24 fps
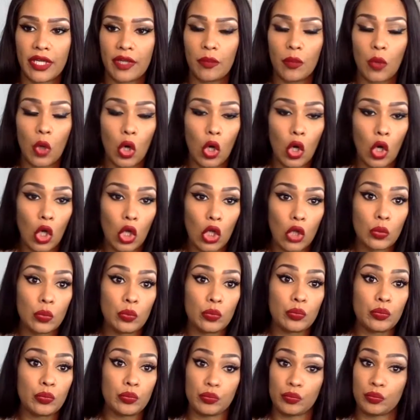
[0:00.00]
at a mall,
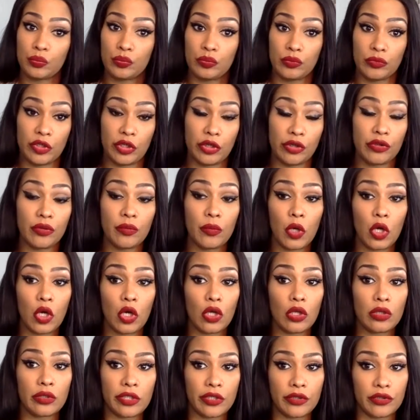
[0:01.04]
near the
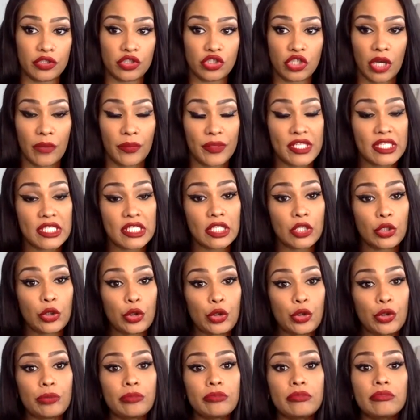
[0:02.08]
mall, near a shopping
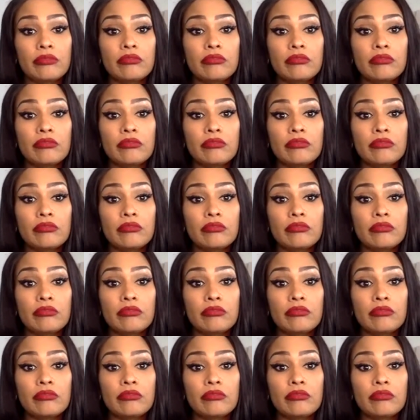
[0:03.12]
center,